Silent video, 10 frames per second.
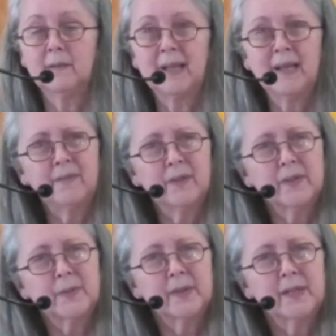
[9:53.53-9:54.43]
Black
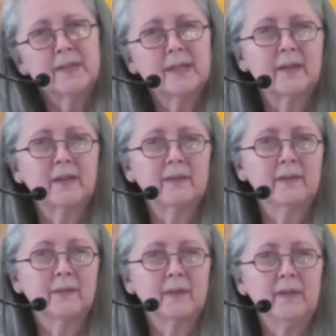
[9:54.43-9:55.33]
folks were
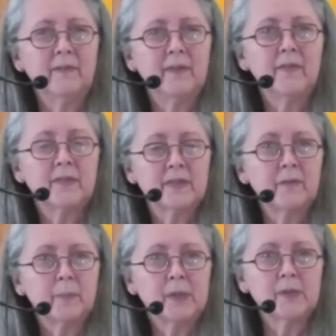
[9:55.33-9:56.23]
considered three fifths
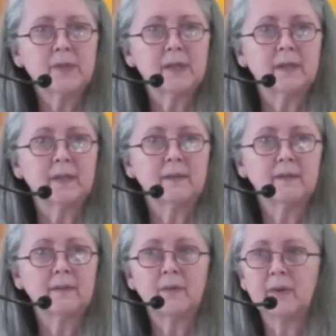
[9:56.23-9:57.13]
of a
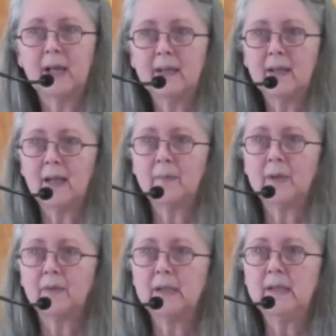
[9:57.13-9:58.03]
person for
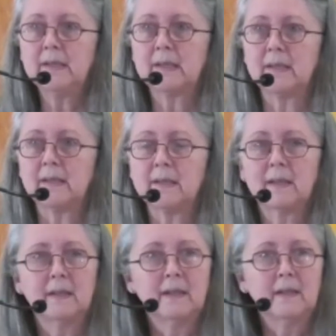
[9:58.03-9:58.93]
economic
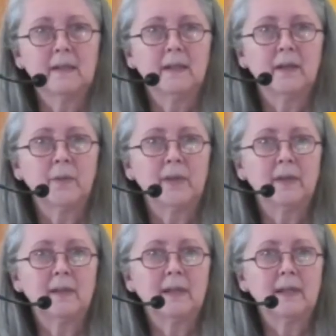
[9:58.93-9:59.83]
reasons. You know, we
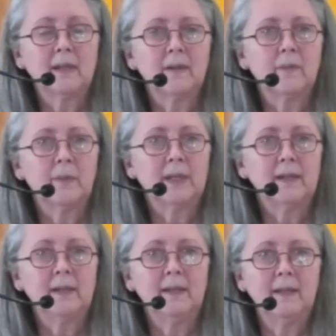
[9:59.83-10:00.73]
declare
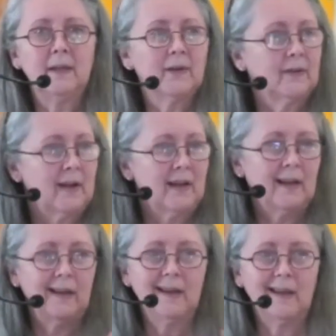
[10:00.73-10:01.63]
we, you know,
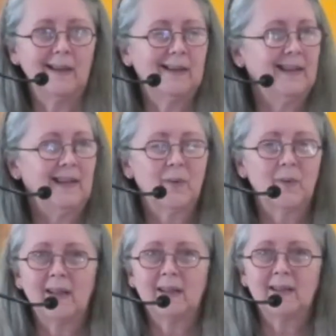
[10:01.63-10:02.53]

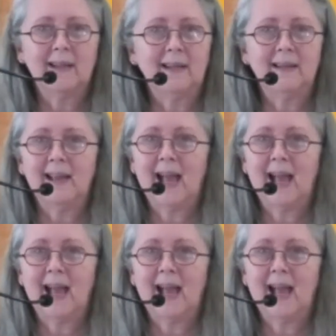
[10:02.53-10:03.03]
equality,